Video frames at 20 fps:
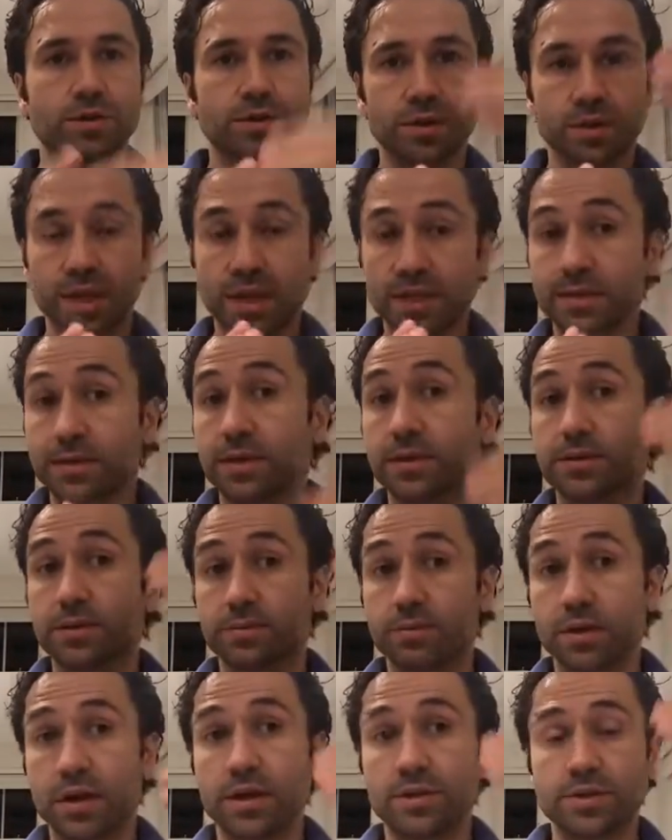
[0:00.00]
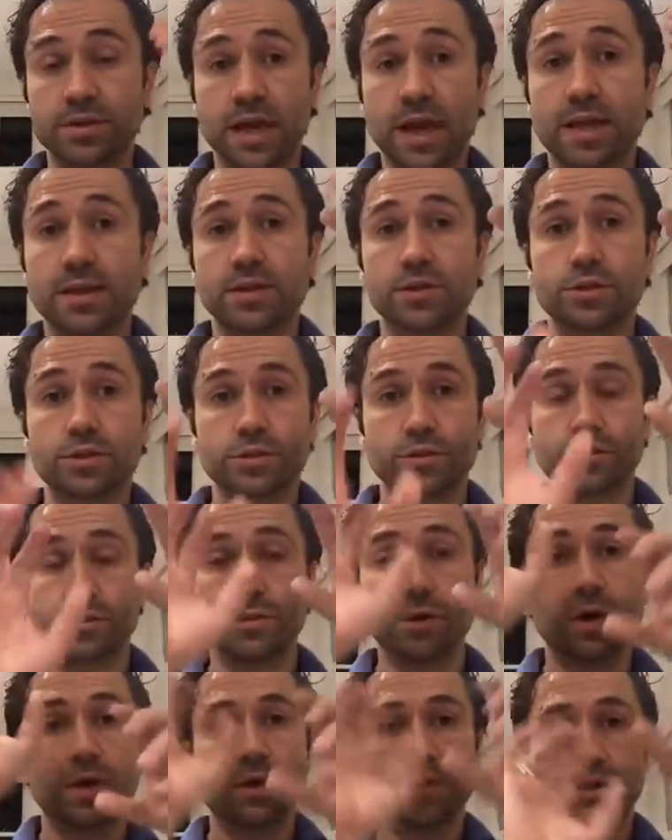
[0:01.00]
So that's going to be our challenge, to
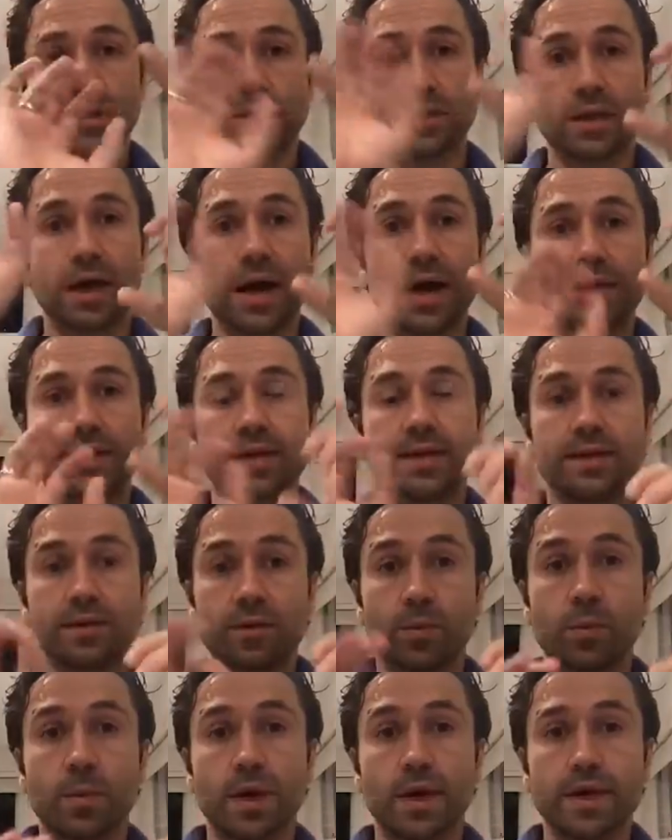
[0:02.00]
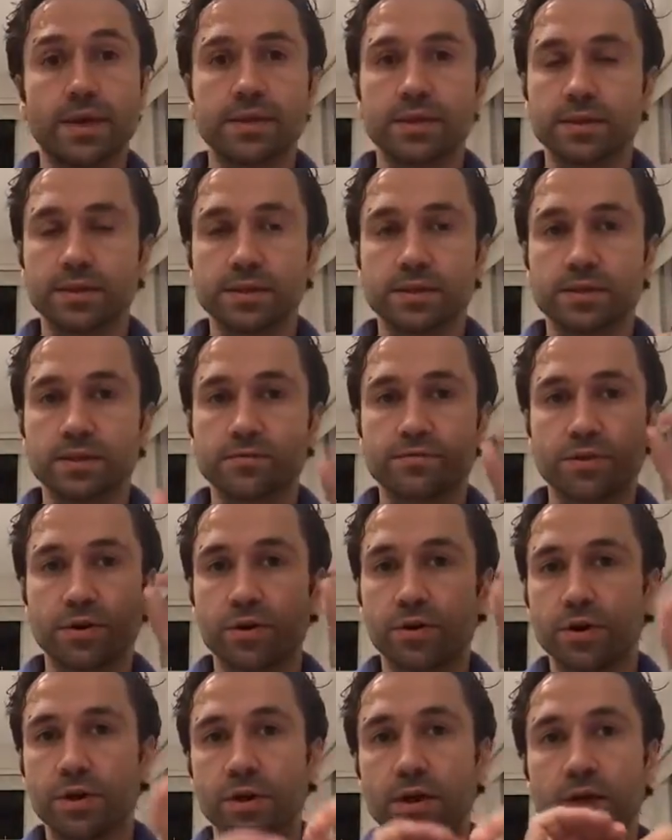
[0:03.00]
design it in a way that is
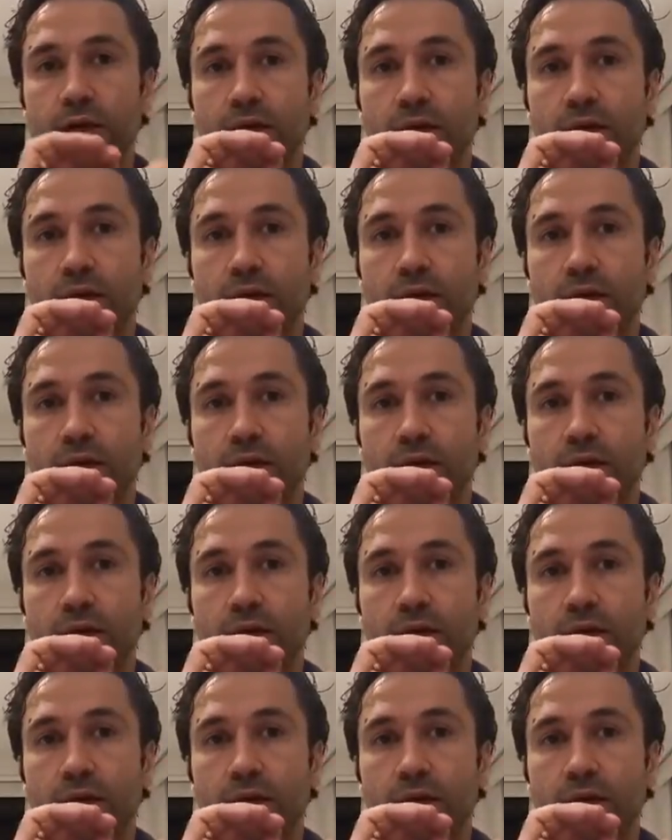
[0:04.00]
very